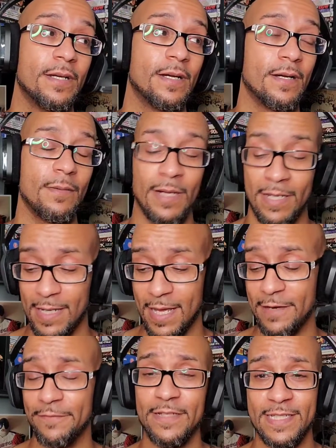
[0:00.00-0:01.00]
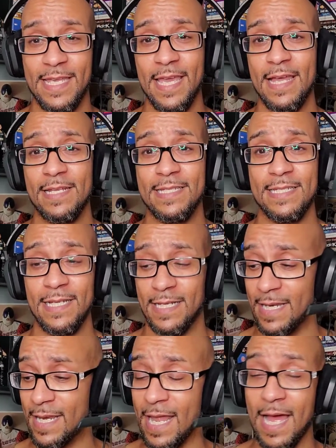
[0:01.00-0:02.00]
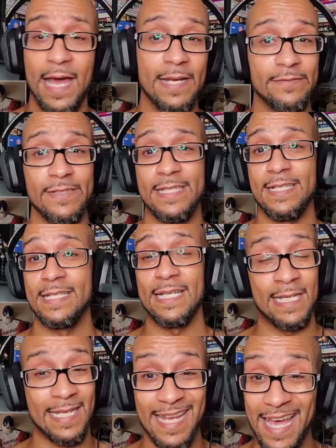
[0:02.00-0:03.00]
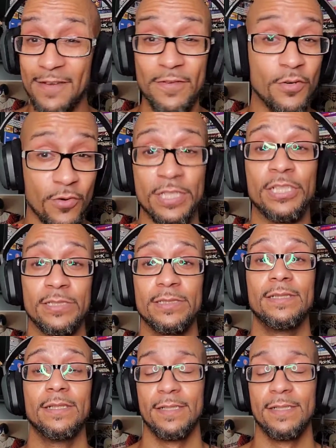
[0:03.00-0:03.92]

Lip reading: A lot of physicality, a lot of intensity, a lot of aggression.